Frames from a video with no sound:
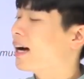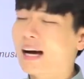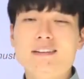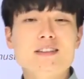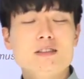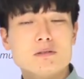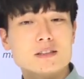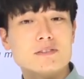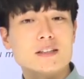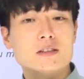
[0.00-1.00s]
How and to what
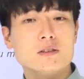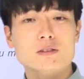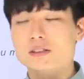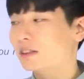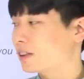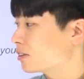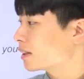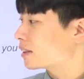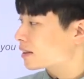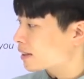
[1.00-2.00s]
effect tone is used
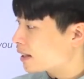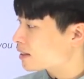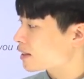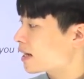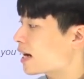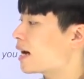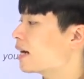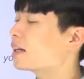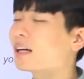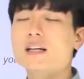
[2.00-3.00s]
in the text
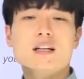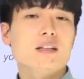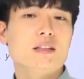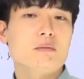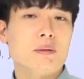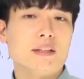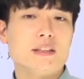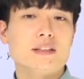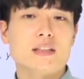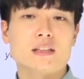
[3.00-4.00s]
and the
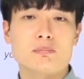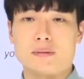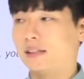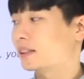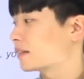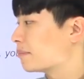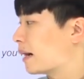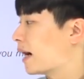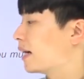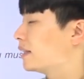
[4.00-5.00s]
opinions expressed
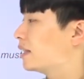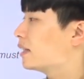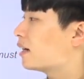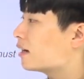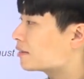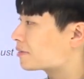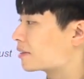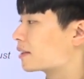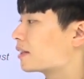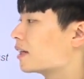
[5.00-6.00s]
by the
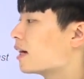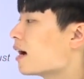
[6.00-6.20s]
author.